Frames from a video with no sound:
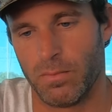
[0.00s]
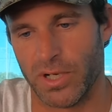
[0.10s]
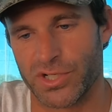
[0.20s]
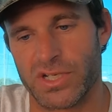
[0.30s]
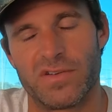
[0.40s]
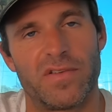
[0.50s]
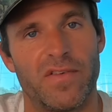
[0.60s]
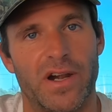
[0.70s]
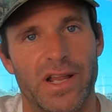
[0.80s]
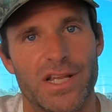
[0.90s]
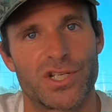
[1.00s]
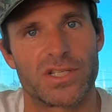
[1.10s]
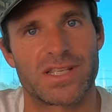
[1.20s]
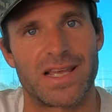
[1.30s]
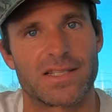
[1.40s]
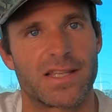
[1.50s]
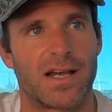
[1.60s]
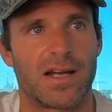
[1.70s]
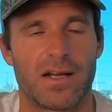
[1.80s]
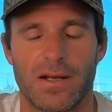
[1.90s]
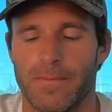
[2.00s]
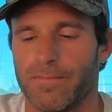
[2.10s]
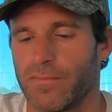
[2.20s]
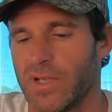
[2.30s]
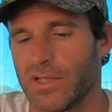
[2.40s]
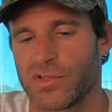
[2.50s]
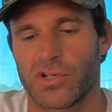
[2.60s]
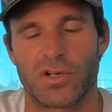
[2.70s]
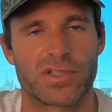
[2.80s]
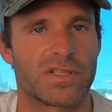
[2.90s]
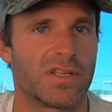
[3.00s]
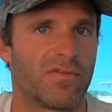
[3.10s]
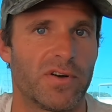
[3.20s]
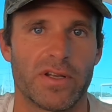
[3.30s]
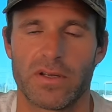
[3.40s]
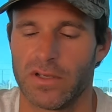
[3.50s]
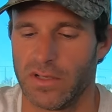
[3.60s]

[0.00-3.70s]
Bunch of different variations, headstock, inserts, different